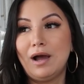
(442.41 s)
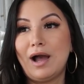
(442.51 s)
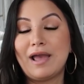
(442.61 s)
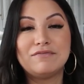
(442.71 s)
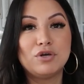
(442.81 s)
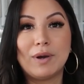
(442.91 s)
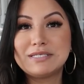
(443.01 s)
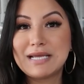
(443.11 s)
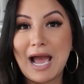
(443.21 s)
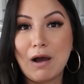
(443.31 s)
i have no
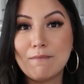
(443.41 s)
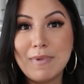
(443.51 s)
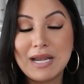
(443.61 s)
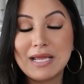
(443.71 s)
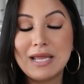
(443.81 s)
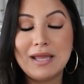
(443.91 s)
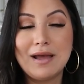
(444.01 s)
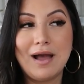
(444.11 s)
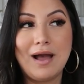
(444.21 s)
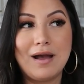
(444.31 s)
idea how many
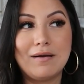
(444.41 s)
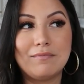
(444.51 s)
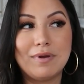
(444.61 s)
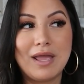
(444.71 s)
um,